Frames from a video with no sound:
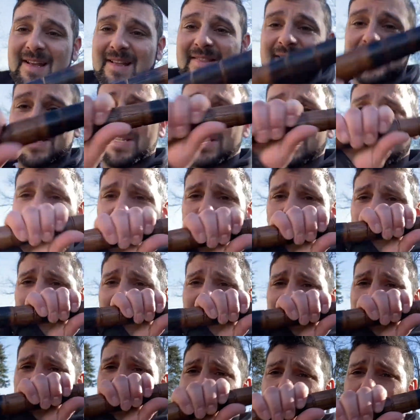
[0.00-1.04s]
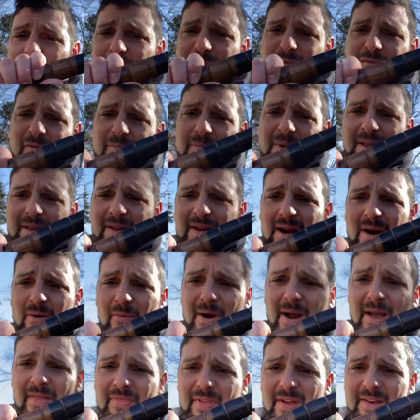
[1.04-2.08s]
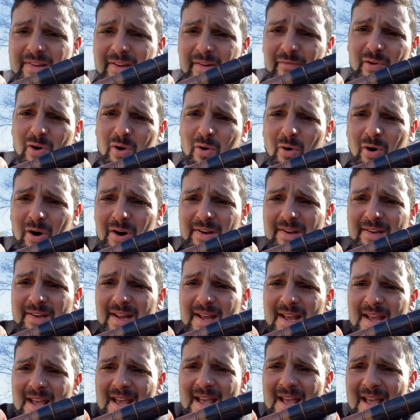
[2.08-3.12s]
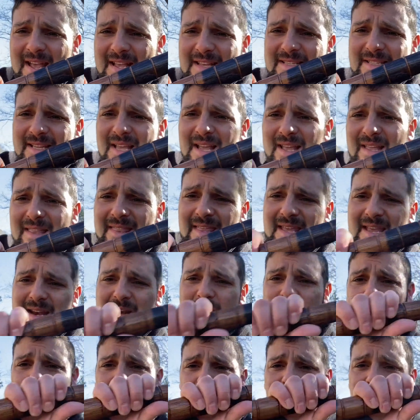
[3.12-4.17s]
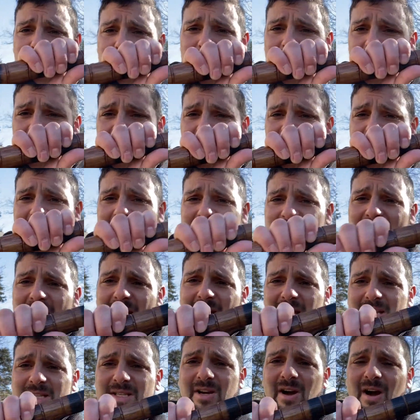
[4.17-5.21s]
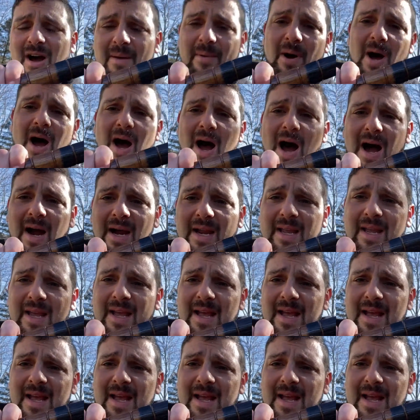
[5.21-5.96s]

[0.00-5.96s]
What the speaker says: this is the one that I'm most familiar with. This, of course, is the North American tomahawk.